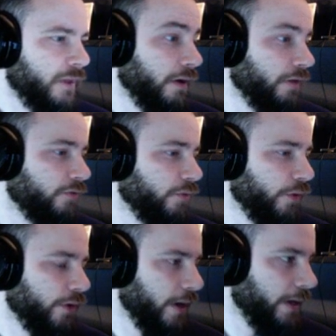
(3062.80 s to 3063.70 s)
so we're
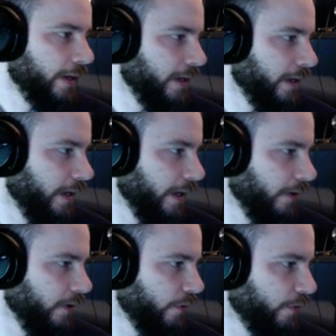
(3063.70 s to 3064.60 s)
not getting an
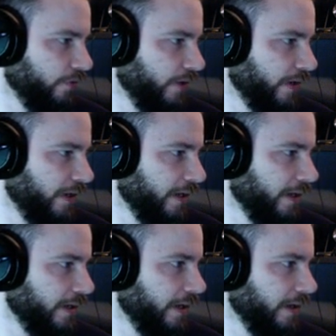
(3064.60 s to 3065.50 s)
error. We're just not getting any
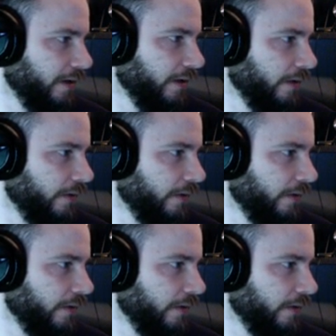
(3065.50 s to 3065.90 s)
data now.